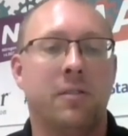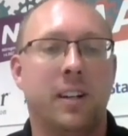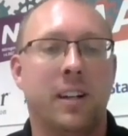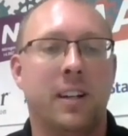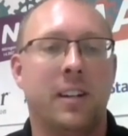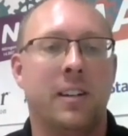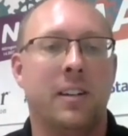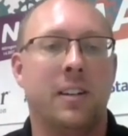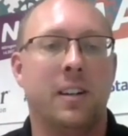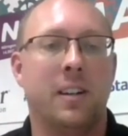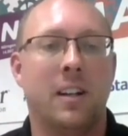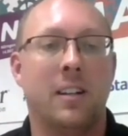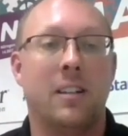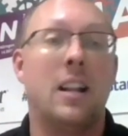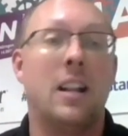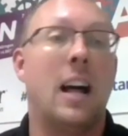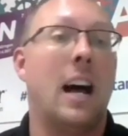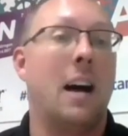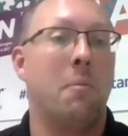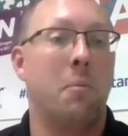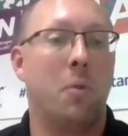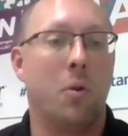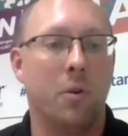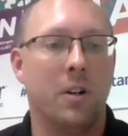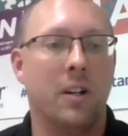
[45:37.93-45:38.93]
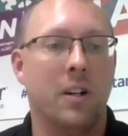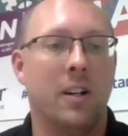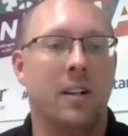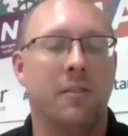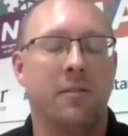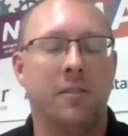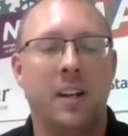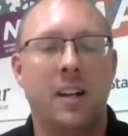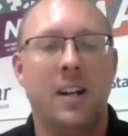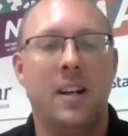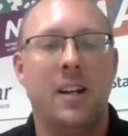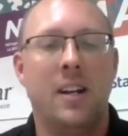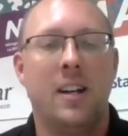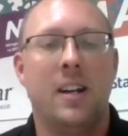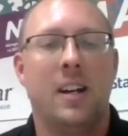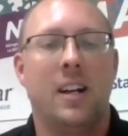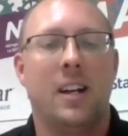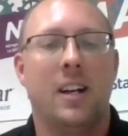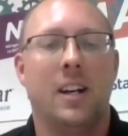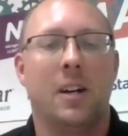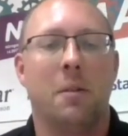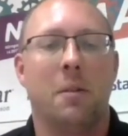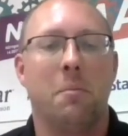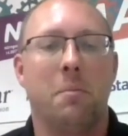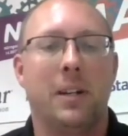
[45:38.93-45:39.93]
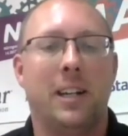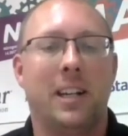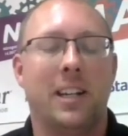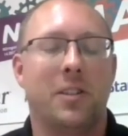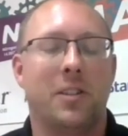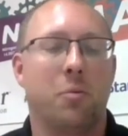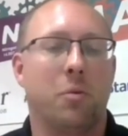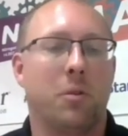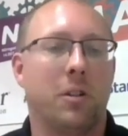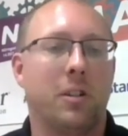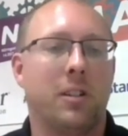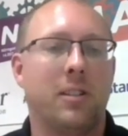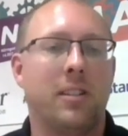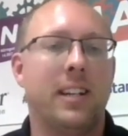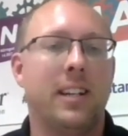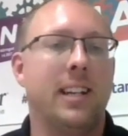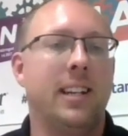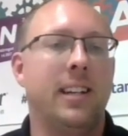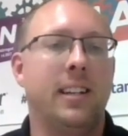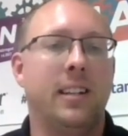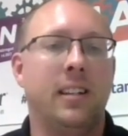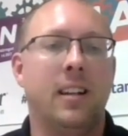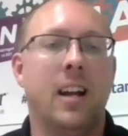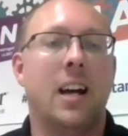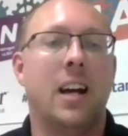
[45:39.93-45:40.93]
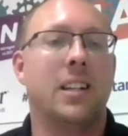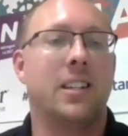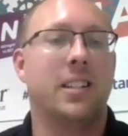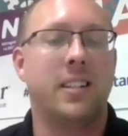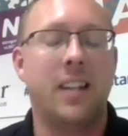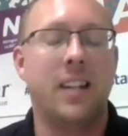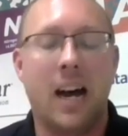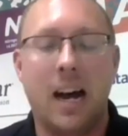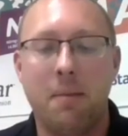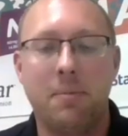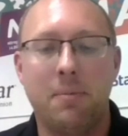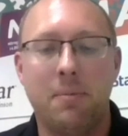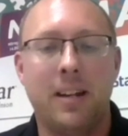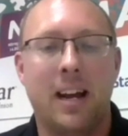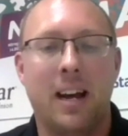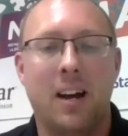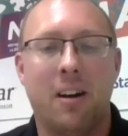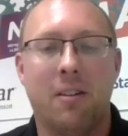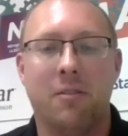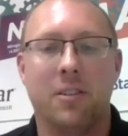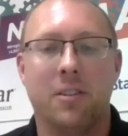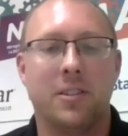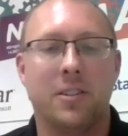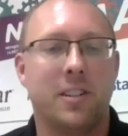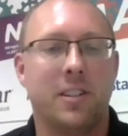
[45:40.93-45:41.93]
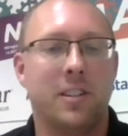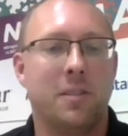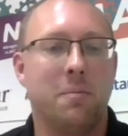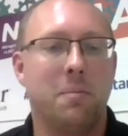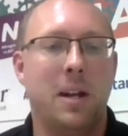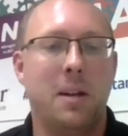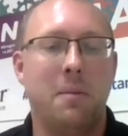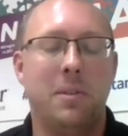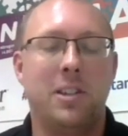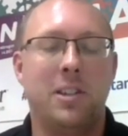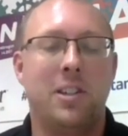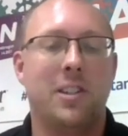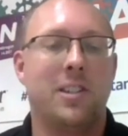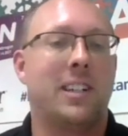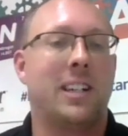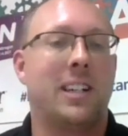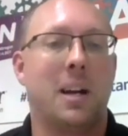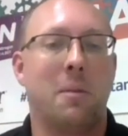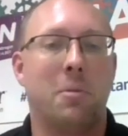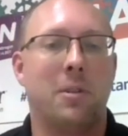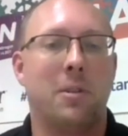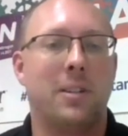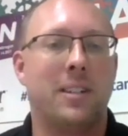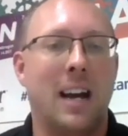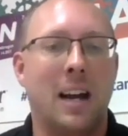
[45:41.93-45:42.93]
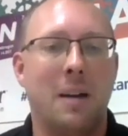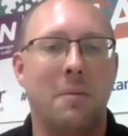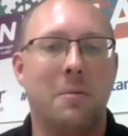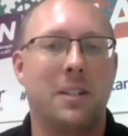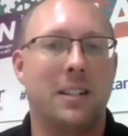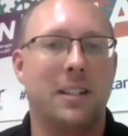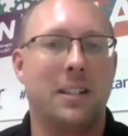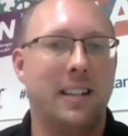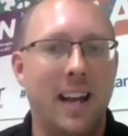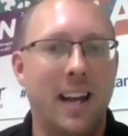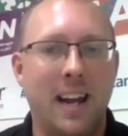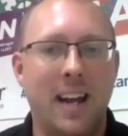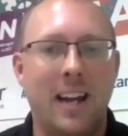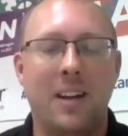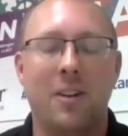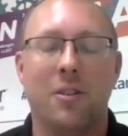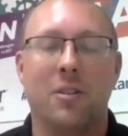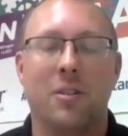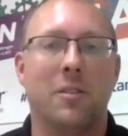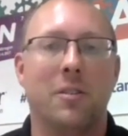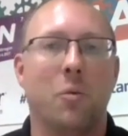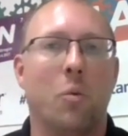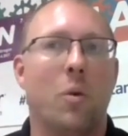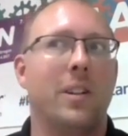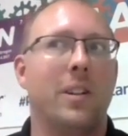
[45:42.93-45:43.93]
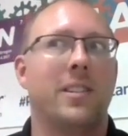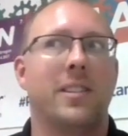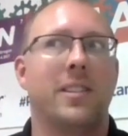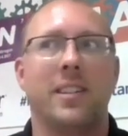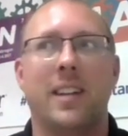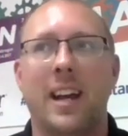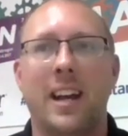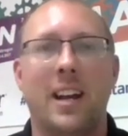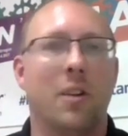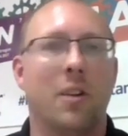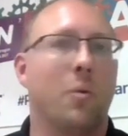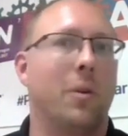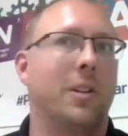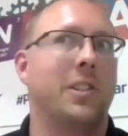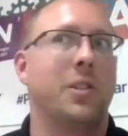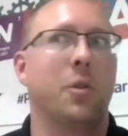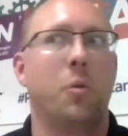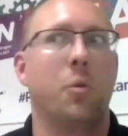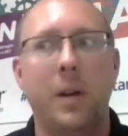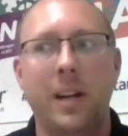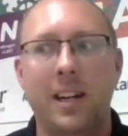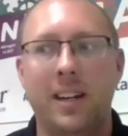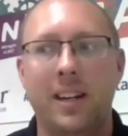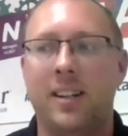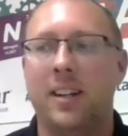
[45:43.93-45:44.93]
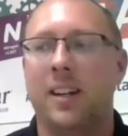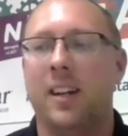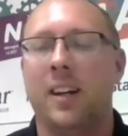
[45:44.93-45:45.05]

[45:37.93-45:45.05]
and a lot more of, because we're cleaning nonstop now versus maybe just a couple times a day or once a week.